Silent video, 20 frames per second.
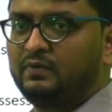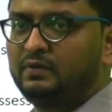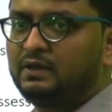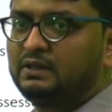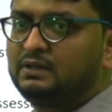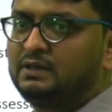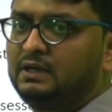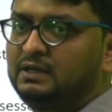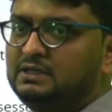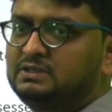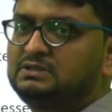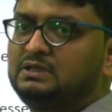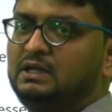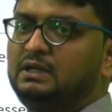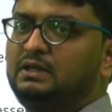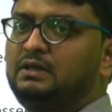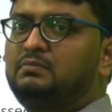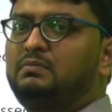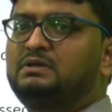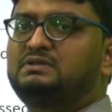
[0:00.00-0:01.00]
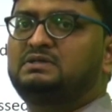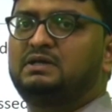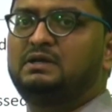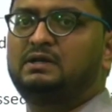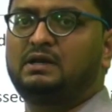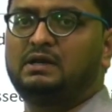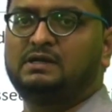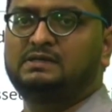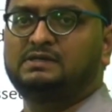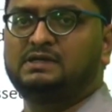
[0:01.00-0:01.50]
Okay, that is nothing but
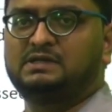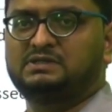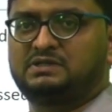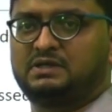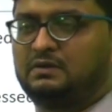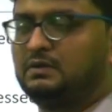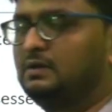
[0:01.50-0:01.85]
centralization.